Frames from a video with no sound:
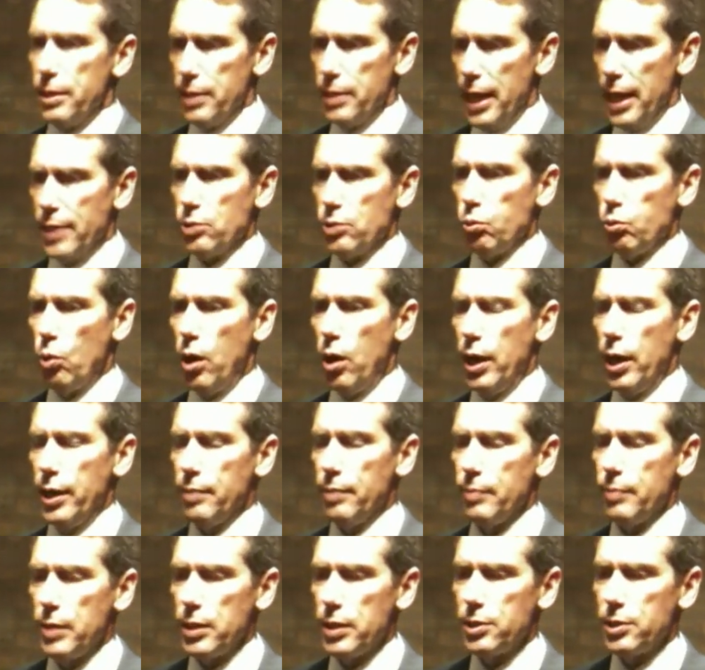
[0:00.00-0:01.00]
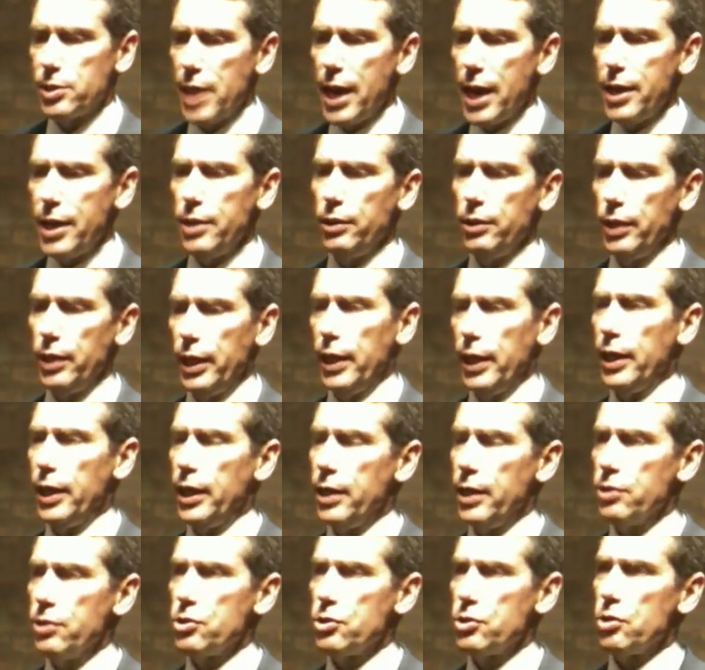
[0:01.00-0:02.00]
That's one. Secondly,
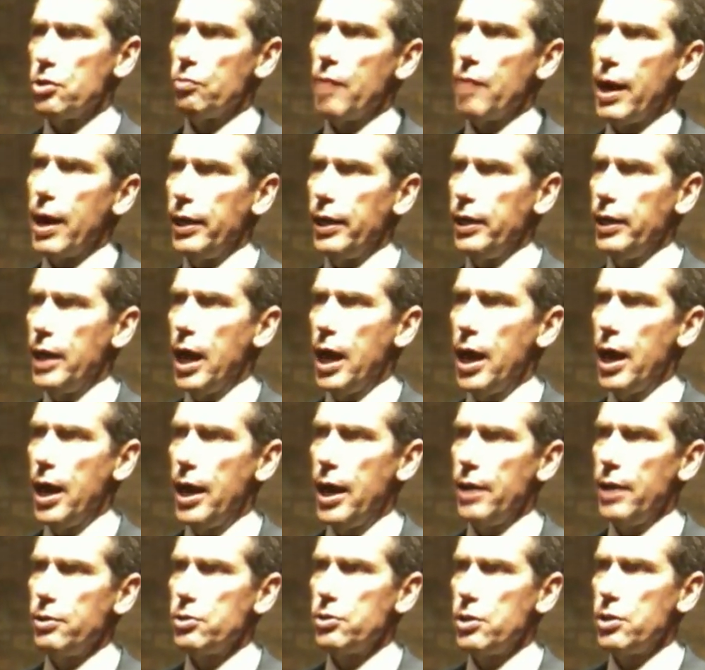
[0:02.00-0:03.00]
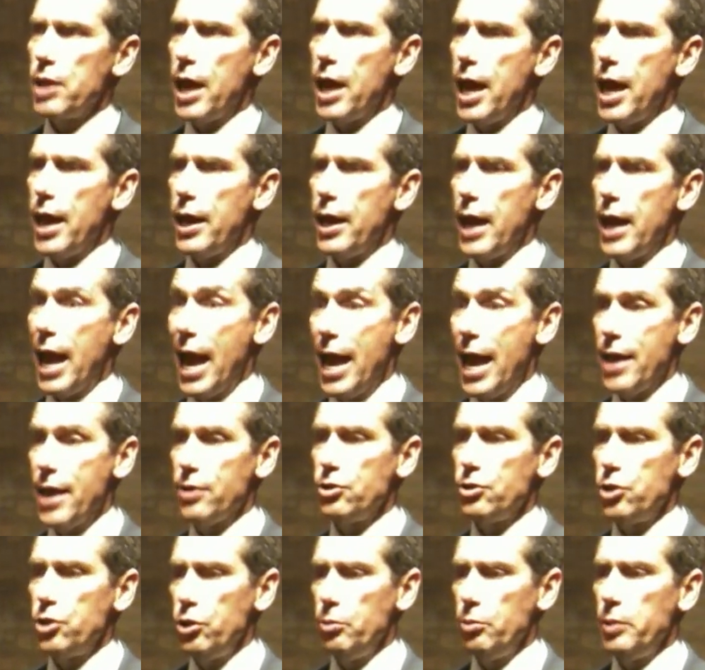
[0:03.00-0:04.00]
is to recognize that
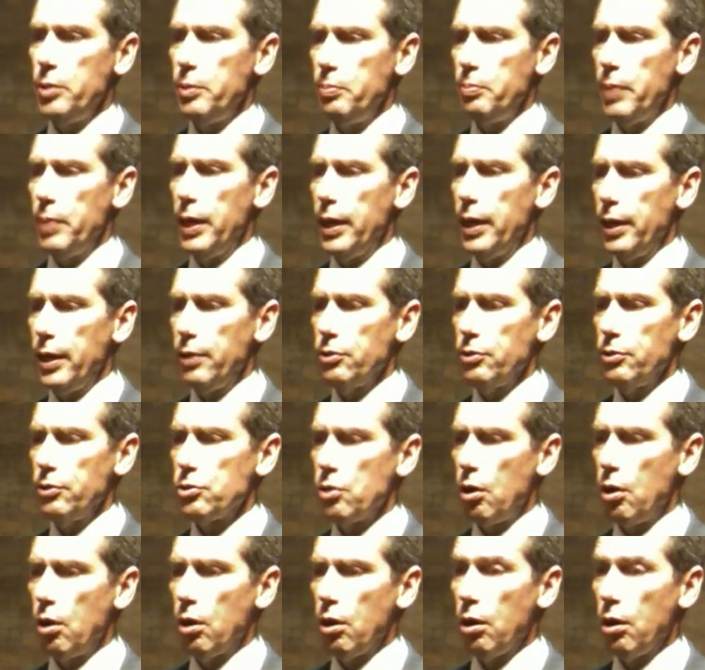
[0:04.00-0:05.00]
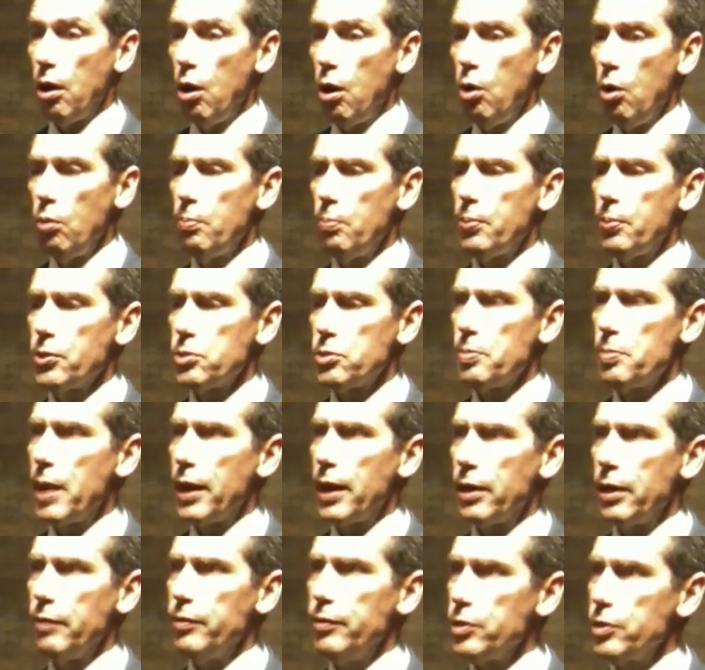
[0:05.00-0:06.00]
as human beings, our own
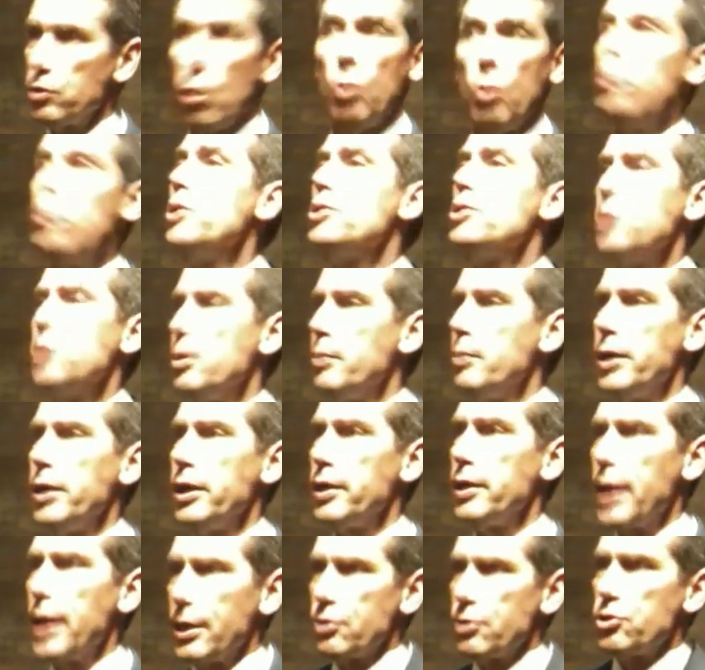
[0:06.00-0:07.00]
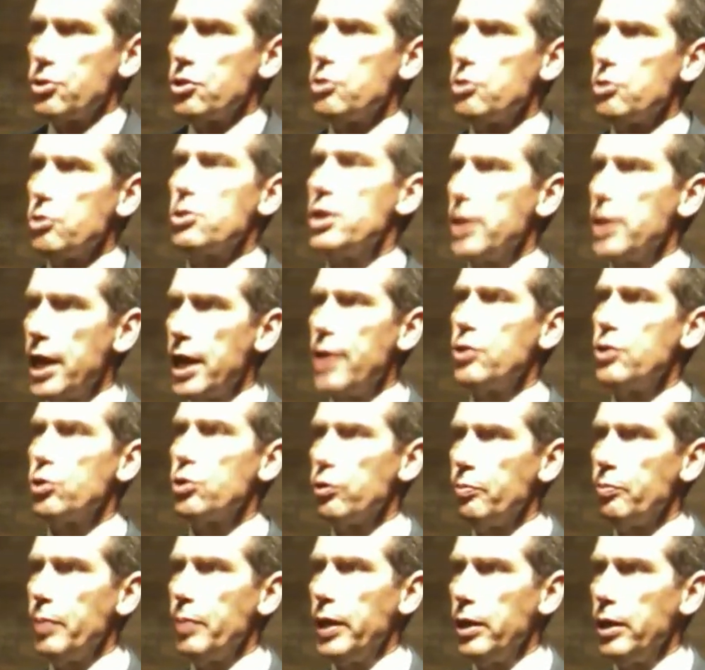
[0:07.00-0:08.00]
perspective is always limited. That's just the nature
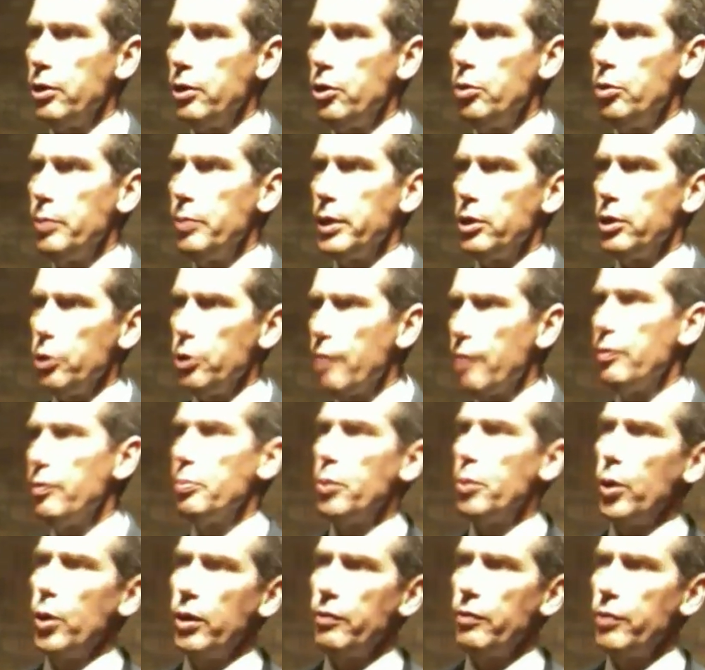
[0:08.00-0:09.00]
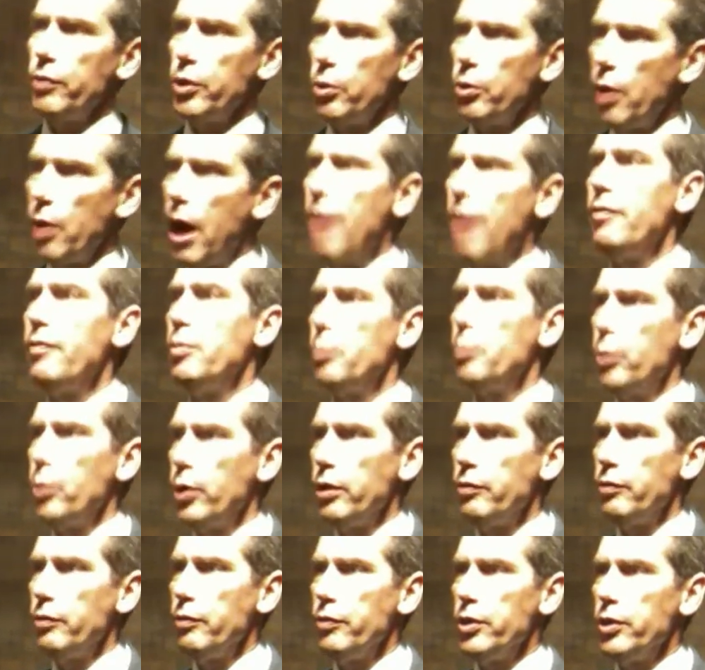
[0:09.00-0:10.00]
of being human. You have a point of view, I have a
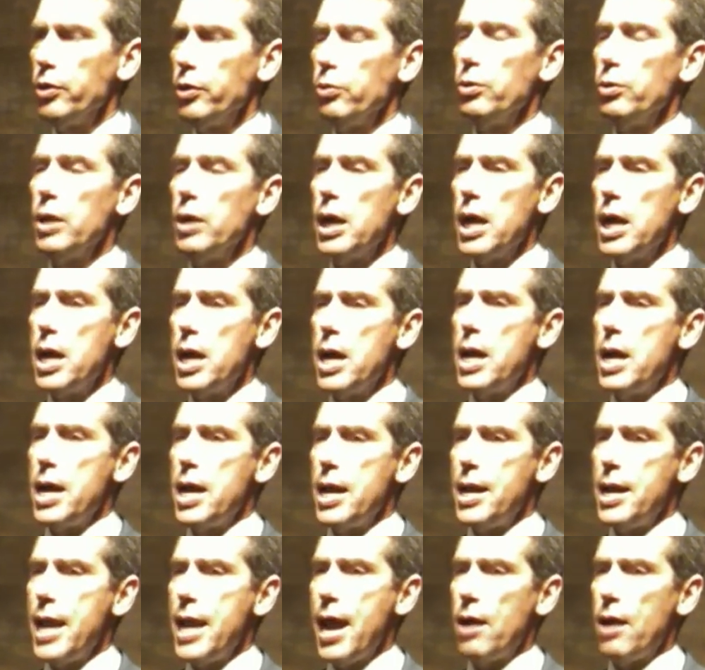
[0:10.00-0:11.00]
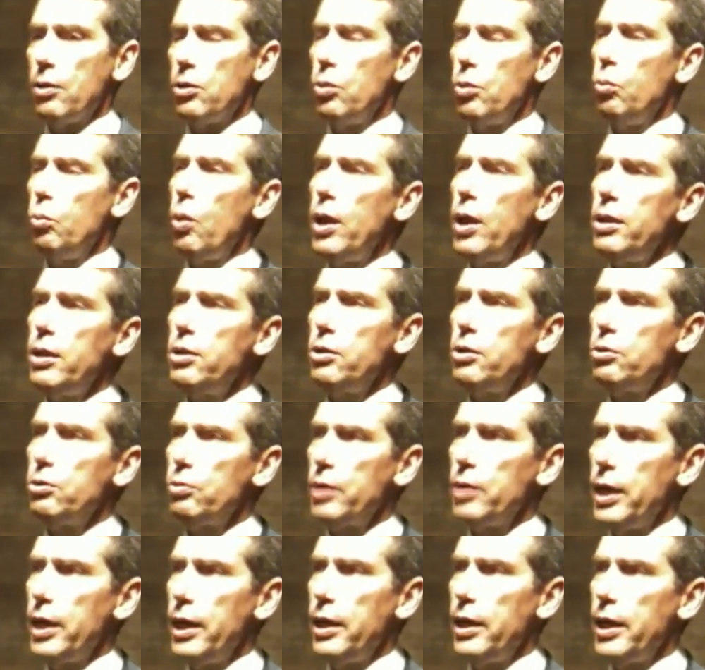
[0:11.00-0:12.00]
point of view. Now, to what
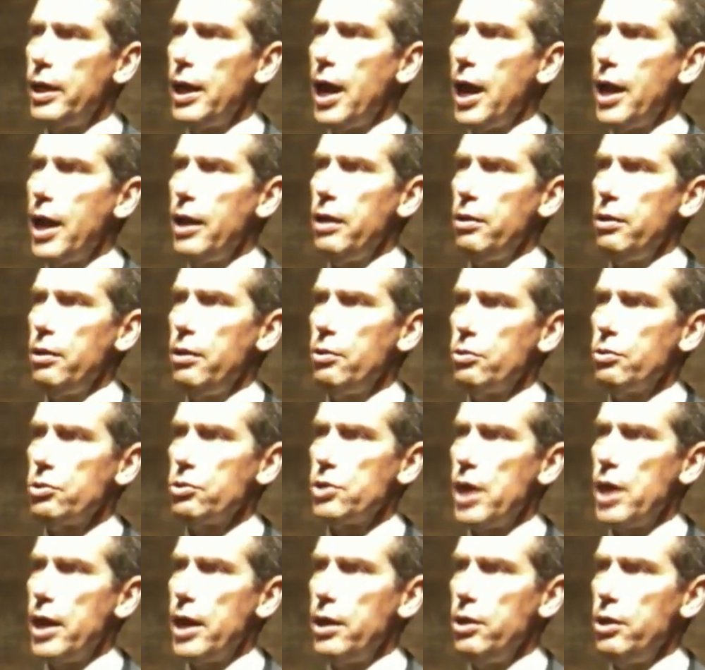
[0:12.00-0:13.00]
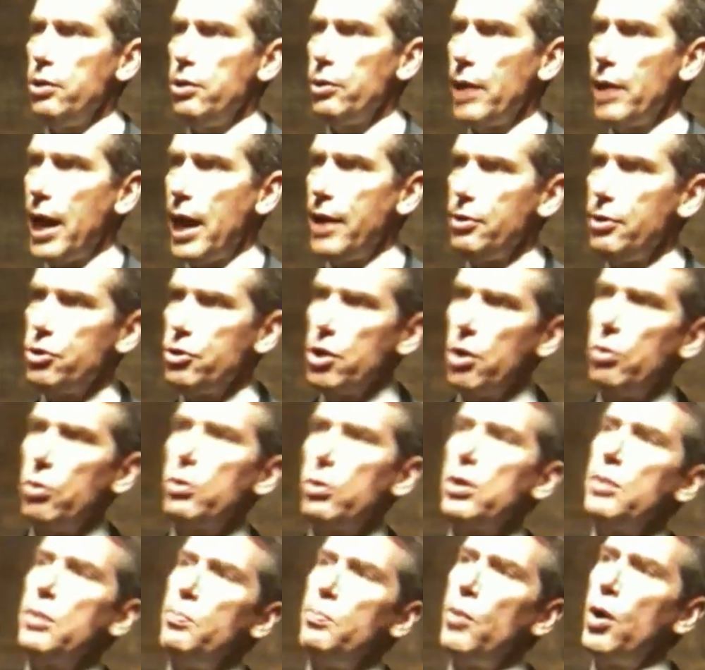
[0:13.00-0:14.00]
degree can I either say to you, hey Joe,
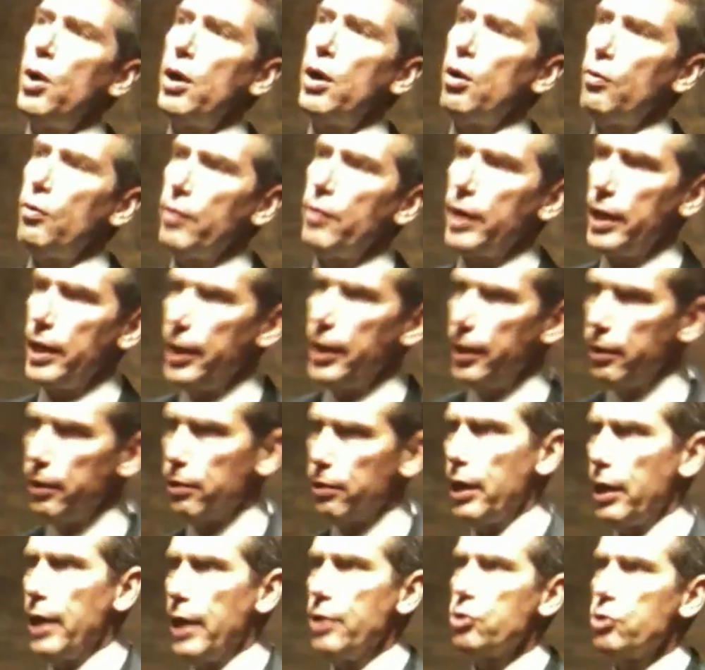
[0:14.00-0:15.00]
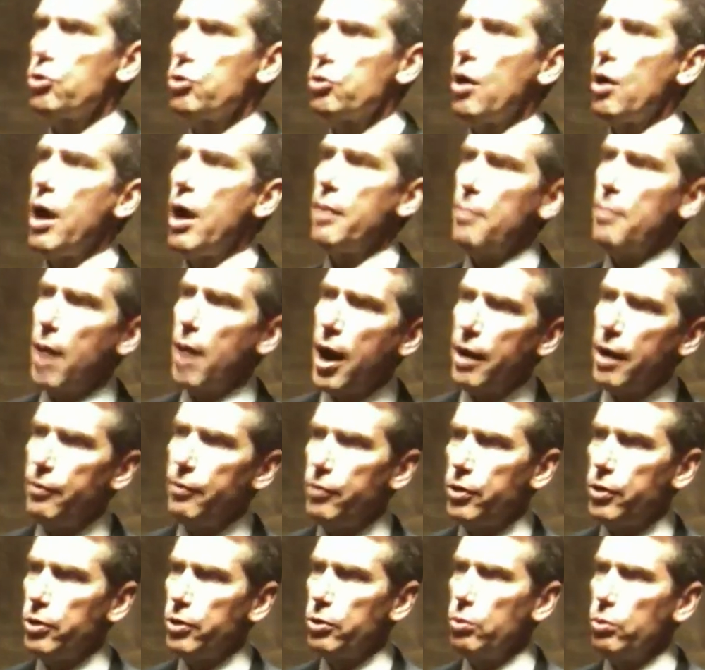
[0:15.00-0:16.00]
come on over here and try my
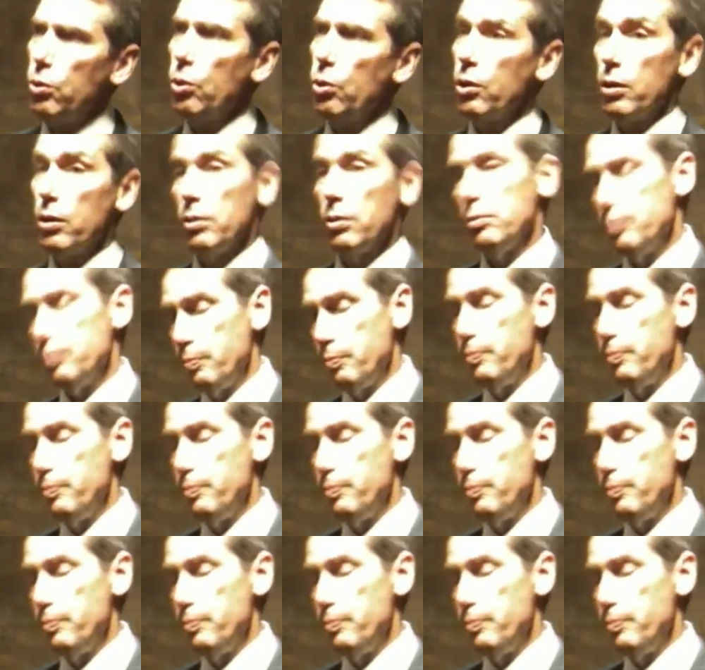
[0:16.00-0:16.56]
view, or